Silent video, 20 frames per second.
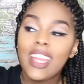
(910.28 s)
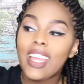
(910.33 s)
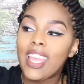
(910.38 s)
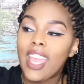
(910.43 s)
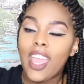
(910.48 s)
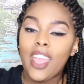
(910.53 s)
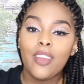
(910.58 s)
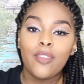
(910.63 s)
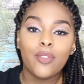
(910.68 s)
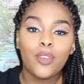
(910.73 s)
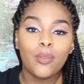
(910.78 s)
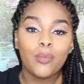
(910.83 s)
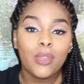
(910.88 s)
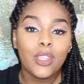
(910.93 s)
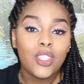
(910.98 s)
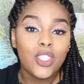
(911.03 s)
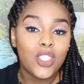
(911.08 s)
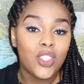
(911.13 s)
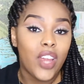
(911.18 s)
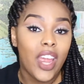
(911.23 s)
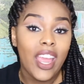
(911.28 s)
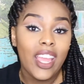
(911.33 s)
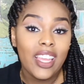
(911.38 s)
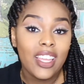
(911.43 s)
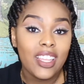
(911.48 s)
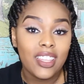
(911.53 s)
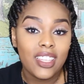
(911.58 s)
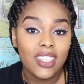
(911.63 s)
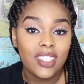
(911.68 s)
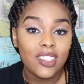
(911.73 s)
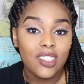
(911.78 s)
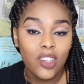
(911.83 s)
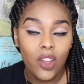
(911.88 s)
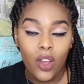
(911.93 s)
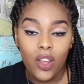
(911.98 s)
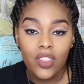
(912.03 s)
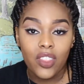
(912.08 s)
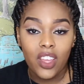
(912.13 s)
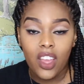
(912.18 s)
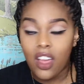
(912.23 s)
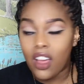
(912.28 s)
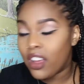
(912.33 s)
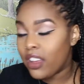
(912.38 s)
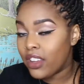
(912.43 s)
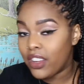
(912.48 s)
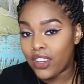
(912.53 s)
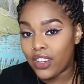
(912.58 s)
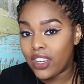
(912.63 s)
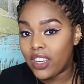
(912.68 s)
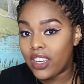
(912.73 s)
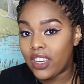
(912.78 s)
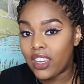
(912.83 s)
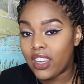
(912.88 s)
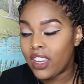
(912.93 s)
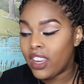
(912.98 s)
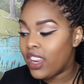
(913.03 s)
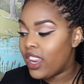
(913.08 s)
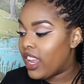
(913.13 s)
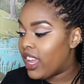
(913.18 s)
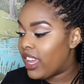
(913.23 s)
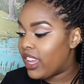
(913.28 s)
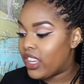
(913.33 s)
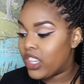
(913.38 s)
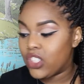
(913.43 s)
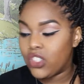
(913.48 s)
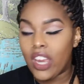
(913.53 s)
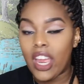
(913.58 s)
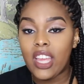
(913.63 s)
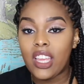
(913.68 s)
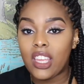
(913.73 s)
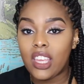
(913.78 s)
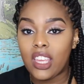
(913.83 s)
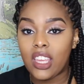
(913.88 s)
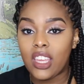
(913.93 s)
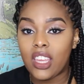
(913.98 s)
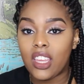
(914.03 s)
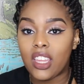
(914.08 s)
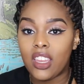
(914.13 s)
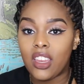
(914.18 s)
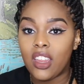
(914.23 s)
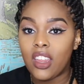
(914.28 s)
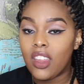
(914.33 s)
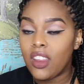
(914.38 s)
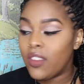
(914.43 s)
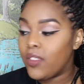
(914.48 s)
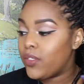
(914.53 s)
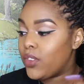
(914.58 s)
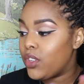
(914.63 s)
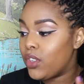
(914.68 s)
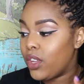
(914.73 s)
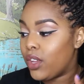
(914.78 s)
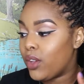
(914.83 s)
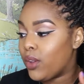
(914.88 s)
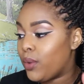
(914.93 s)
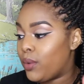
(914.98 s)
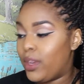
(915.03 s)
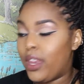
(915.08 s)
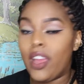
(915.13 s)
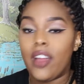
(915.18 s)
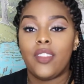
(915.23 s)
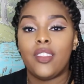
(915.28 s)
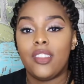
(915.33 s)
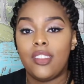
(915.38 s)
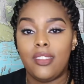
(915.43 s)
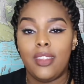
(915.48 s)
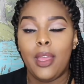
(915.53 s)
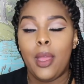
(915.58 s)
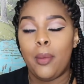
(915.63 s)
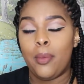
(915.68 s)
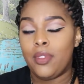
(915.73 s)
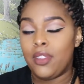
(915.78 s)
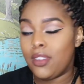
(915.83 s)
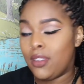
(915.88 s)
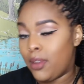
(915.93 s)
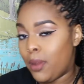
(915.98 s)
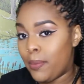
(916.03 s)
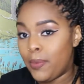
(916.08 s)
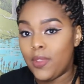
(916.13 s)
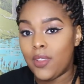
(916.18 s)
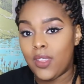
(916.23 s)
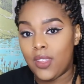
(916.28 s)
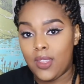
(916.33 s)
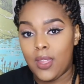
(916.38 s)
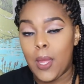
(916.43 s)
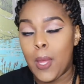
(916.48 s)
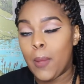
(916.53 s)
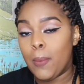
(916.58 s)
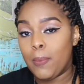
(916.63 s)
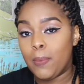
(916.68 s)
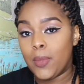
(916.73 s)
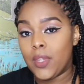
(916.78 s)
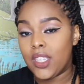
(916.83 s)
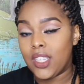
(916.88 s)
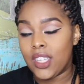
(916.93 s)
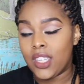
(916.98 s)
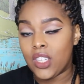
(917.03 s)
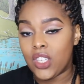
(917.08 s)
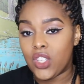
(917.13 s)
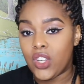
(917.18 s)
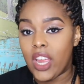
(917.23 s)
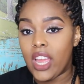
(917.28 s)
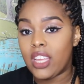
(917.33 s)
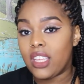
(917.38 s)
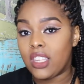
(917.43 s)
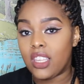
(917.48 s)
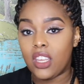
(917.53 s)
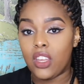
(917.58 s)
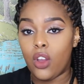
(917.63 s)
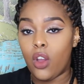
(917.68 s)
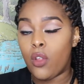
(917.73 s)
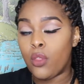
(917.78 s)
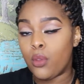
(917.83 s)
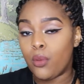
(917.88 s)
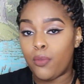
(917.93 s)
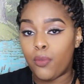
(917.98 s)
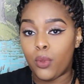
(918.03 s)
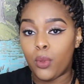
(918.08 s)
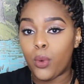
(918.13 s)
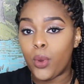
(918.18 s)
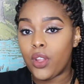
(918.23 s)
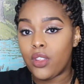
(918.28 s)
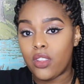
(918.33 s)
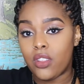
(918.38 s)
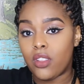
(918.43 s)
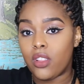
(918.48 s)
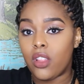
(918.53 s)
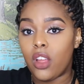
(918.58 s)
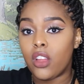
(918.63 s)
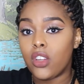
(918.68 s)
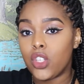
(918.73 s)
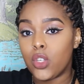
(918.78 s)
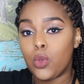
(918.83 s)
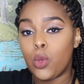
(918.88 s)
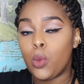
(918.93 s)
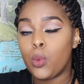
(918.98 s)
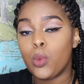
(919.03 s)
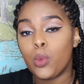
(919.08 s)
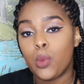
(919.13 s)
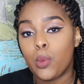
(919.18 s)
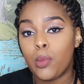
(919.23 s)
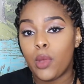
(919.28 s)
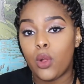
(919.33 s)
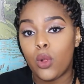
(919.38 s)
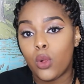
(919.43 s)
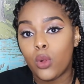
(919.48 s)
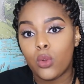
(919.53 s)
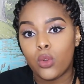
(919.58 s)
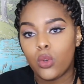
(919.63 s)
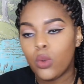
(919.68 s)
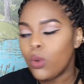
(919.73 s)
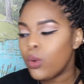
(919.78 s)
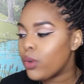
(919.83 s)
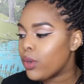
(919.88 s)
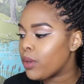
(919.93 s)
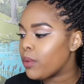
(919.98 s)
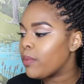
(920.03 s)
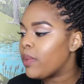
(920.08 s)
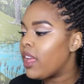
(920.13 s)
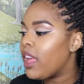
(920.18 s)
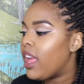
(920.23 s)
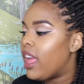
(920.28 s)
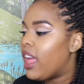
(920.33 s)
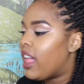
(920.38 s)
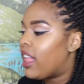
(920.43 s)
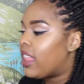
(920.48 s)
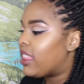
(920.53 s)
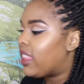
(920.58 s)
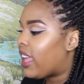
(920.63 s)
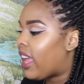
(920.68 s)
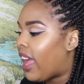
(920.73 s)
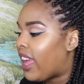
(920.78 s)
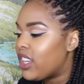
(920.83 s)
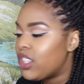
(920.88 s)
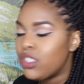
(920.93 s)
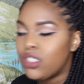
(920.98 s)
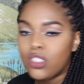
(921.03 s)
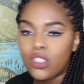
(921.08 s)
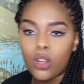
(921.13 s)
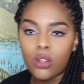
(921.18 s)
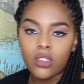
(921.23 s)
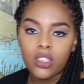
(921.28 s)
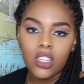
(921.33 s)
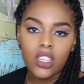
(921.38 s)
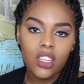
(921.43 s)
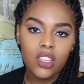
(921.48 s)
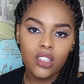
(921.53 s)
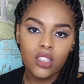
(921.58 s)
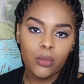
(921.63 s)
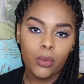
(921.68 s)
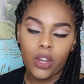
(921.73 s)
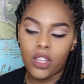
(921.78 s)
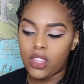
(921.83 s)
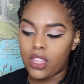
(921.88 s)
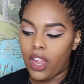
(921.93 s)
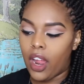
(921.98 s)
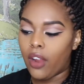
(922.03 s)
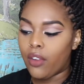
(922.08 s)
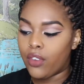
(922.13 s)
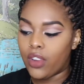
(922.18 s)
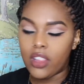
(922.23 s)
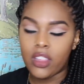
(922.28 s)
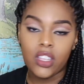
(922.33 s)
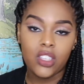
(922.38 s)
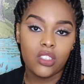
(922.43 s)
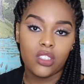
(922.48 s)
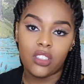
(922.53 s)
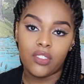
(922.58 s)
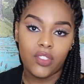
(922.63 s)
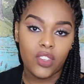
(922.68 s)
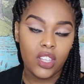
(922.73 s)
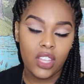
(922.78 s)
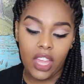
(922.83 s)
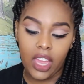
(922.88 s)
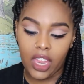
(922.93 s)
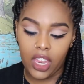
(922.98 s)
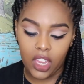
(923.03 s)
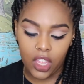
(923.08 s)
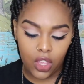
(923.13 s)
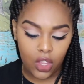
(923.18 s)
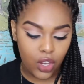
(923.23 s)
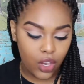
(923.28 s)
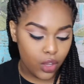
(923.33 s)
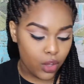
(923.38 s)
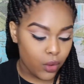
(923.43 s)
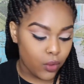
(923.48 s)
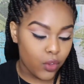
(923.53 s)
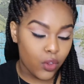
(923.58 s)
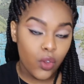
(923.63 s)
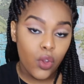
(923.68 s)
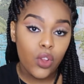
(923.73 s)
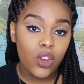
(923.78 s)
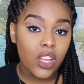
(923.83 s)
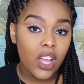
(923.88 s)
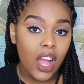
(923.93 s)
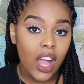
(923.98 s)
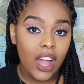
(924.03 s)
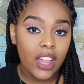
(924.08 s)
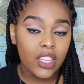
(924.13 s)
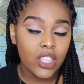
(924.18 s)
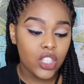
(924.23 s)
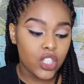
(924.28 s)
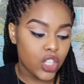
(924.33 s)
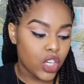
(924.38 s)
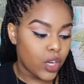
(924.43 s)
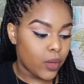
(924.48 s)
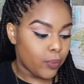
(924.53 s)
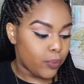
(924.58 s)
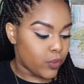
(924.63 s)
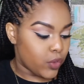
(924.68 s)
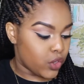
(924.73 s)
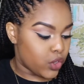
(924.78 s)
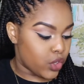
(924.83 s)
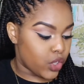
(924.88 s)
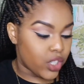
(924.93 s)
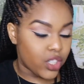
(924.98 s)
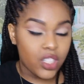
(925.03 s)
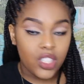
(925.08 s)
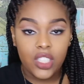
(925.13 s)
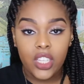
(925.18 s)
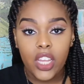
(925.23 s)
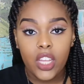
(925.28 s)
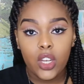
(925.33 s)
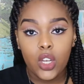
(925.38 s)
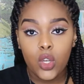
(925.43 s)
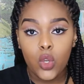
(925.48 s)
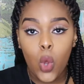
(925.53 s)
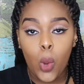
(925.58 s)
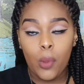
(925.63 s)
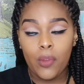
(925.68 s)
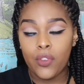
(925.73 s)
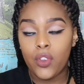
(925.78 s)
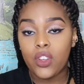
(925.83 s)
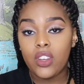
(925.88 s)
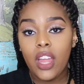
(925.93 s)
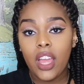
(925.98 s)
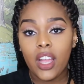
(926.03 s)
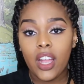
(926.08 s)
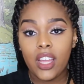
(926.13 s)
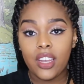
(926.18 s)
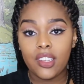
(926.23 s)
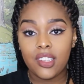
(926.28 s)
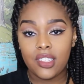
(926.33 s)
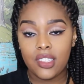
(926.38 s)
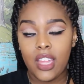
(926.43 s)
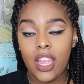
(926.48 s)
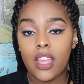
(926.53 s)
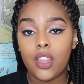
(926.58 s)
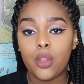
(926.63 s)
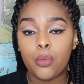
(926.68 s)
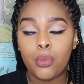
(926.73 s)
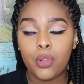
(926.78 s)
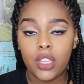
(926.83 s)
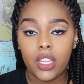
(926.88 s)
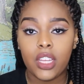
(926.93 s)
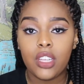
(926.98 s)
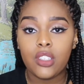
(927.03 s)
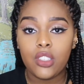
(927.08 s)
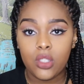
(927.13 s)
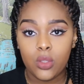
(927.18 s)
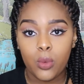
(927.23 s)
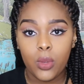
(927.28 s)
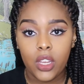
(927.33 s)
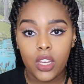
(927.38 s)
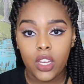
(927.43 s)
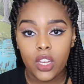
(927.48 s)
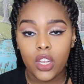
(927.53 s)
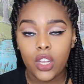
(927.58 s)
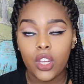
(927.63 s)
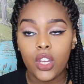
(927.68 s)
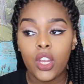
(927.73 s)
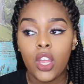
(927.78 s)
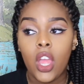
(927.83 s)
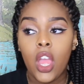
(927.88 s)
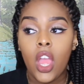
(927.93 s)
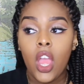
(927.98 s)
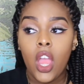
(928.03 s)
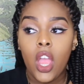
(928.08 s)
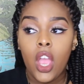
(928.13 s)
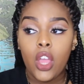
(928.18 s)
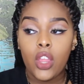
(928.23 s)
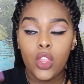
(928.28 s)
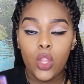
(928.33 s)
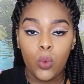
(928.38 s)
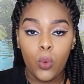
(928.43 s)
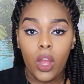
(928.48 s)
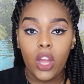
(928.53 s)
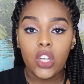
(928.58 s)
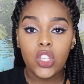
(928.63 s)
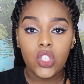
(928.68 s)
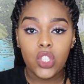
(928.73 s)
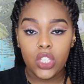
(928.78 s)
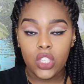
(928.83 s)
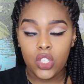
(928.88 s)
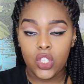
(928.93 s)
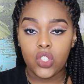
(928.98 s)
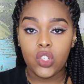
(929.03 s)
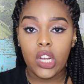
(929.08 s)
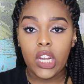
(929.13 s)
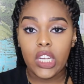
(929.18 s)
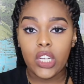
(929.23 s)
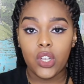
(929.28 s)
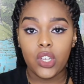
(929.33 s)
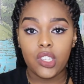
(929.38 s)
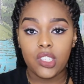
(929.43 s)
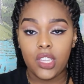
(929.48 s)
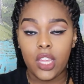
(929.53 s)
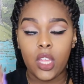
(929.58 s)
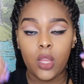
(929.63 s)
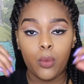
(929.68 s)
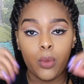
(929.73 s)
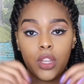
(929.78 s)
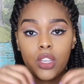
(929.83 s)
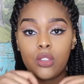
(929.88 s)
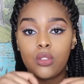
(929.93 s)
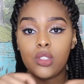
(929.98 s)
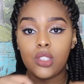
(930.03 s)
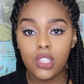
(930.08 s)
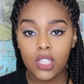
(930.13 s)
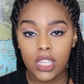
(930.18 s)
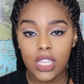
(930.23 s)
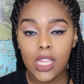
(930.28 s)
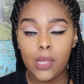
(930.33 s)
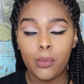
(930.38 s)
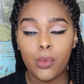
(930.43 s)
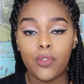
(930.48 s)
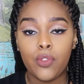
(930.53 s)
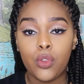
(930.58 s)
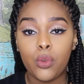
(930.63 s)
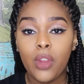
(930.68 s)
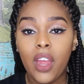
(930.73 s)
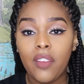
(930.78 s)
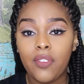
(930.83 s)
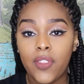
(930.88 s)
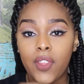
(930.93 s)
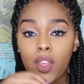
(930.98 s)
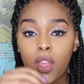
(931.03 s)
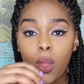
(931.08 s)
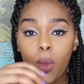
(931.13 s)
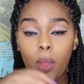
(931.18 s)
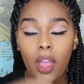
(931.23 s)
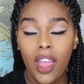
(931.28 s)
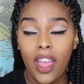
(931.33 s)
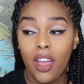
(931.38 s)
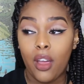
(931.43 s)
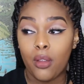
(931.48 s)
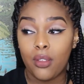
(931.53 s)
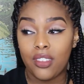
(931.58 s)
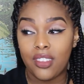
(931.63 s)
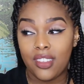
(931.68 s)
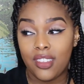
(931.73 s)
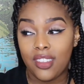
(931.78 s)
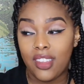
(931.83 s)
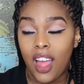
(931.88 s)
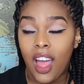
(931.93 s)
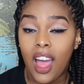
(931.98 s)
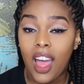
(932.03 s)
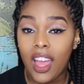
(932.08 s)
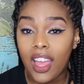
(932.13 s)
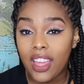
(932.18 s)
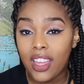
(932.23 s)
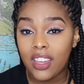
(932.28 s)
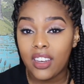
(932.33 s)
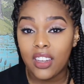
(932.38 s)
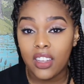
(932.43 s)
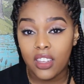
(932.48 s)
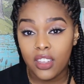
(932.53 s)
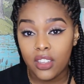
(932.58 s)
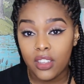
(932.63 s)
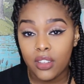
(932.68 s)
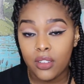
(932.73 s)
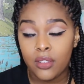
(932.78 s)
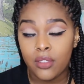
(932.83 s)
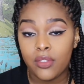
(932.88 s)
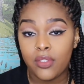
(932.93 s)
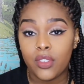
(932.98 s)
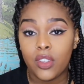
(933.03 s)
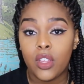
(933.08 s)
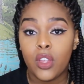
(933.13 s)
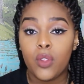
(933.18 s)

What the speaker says: like came from me dragging this on the concrete and dragging it, you know, down the steps and up the steps and dragging it on the floor to the laundry room in my old dorm. Like, I just don't think it's worth it. I really just feel like, you know, you're going to college, you're going to stay in a dorm. If you're not going to stay in a place where the washer and dryer is like where you sleep. If you don't have to go outside of,